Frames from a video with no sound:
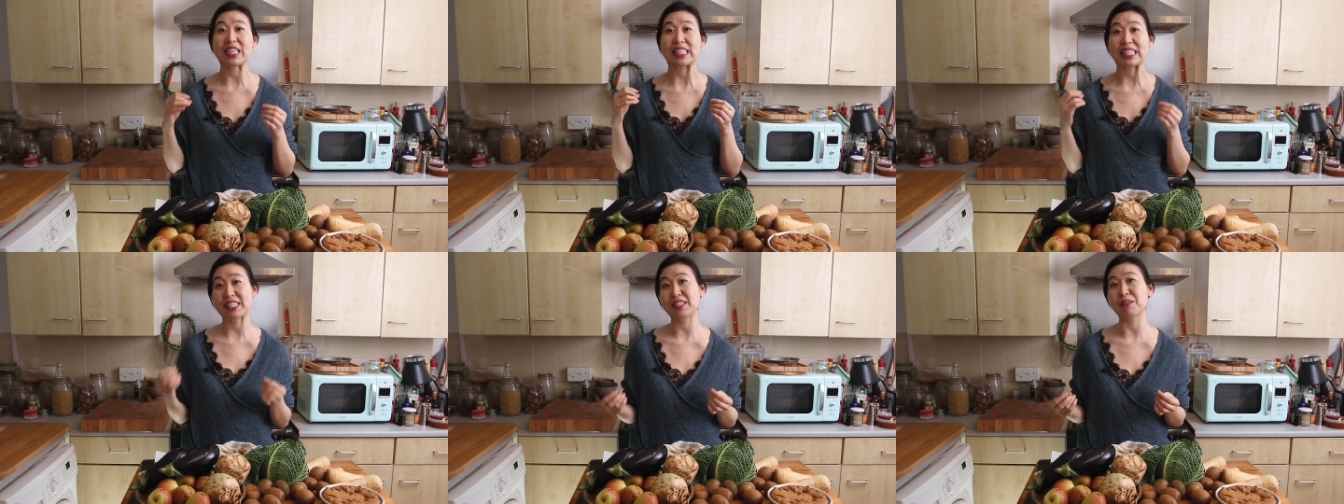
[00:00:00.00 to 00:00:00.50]
the
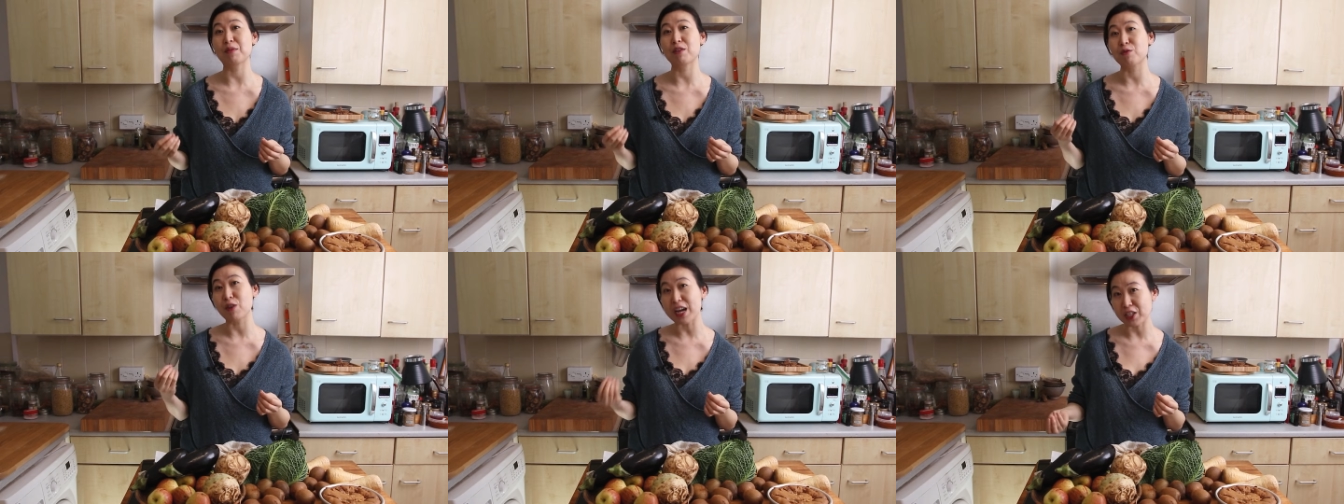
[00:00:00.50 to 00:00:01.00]
system
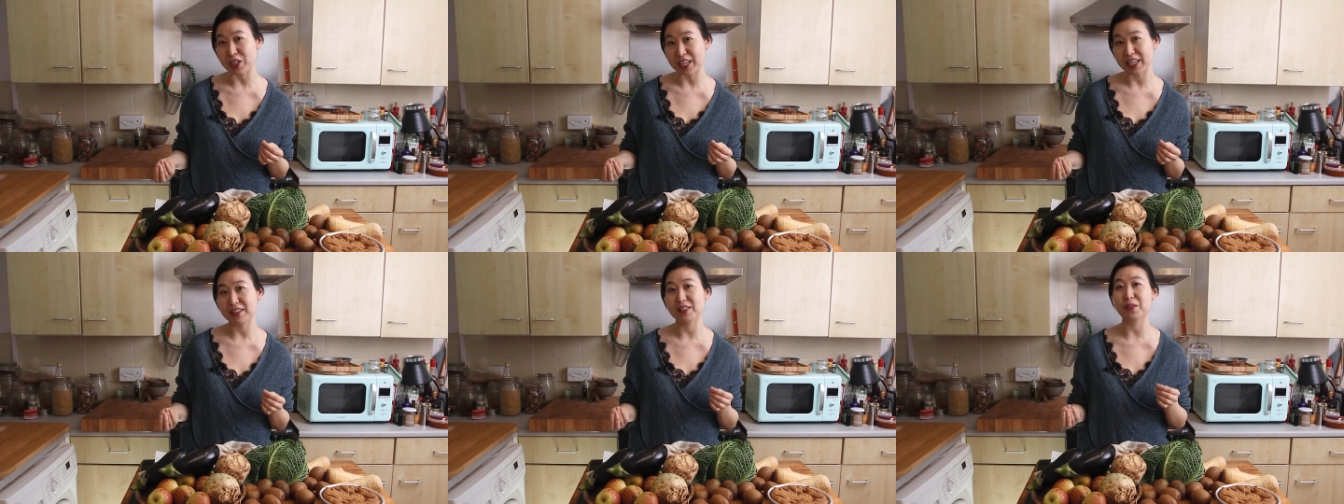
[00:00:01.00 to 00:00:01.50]
of
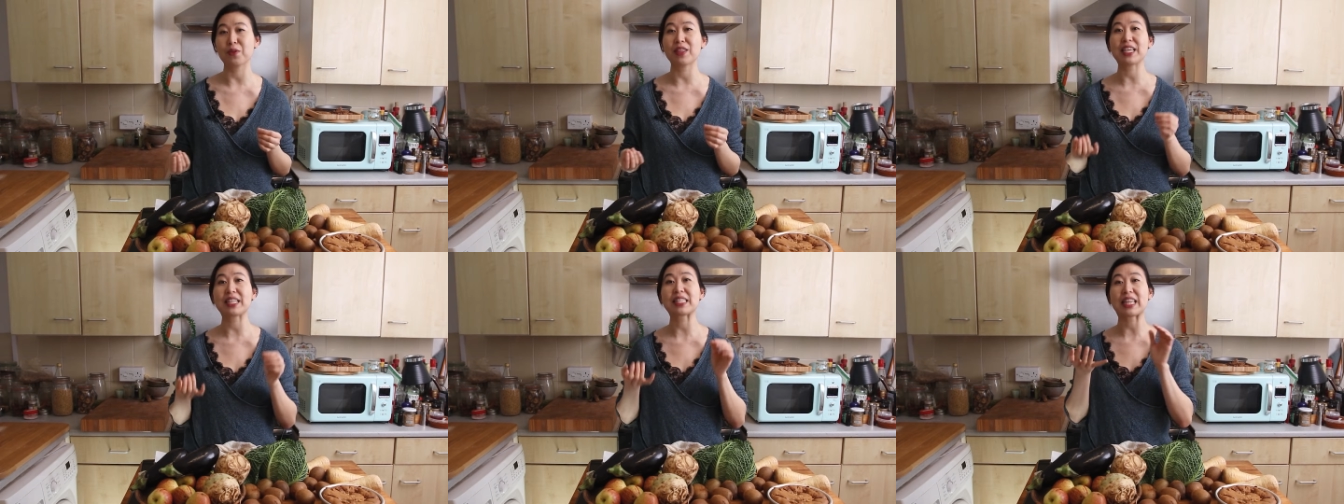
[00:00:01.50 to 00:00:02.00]
rationing. So
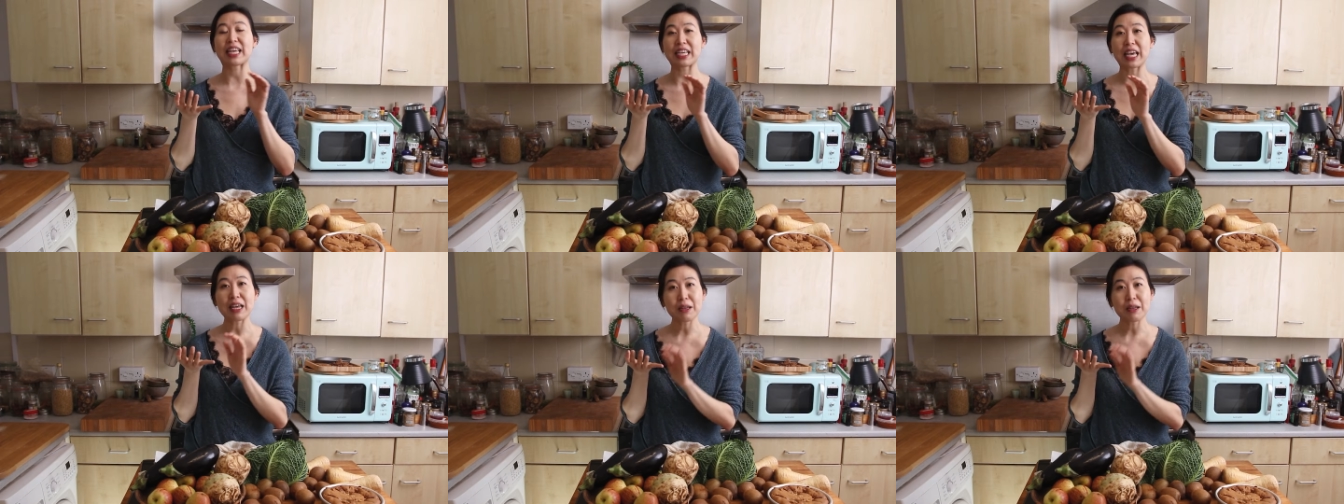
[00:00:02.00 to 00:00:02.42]
things like